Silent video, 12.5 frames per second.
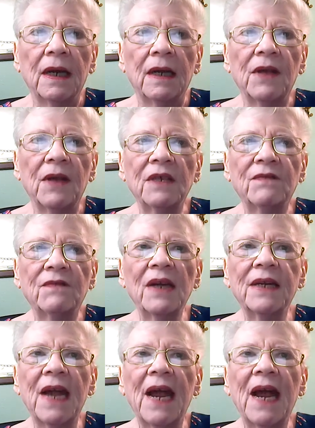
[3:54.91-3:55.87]
These
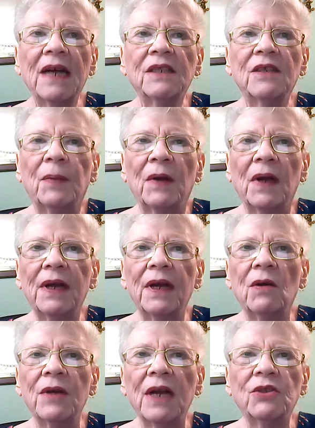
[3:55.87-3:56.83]
violent acts of
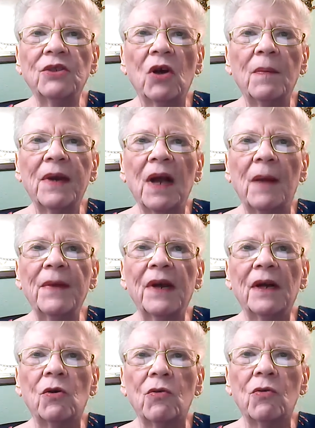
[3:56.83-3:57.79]
political nature are becoming
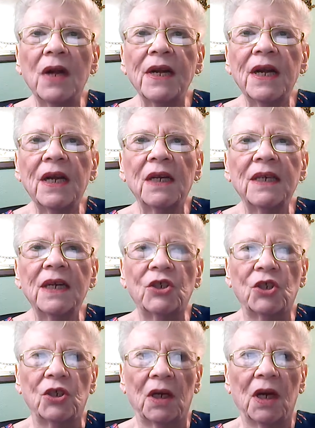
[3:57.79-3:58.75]
a chronic
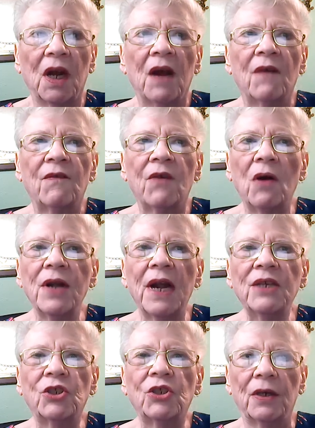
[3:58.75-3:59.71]
condition for our
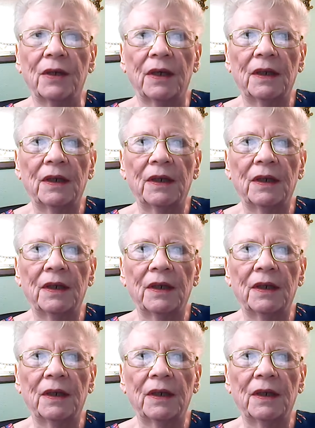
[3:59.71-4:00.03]
nation.